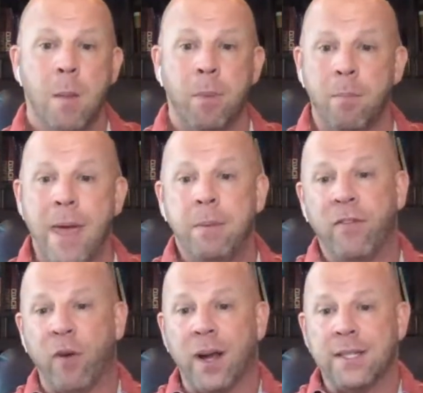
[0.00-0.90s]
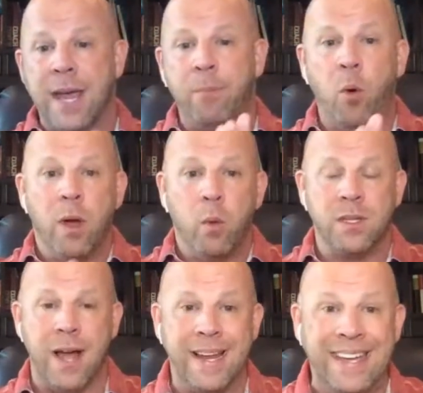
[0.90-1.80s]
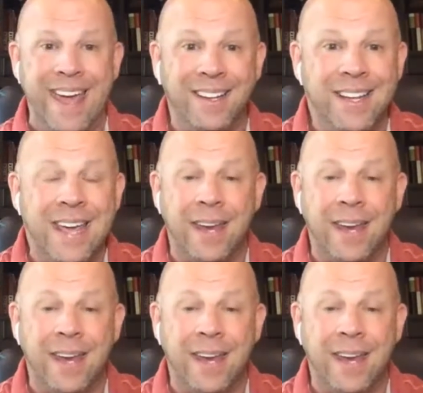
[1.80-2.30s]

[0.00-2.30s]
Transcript: but maybe, for example, it was like Kelly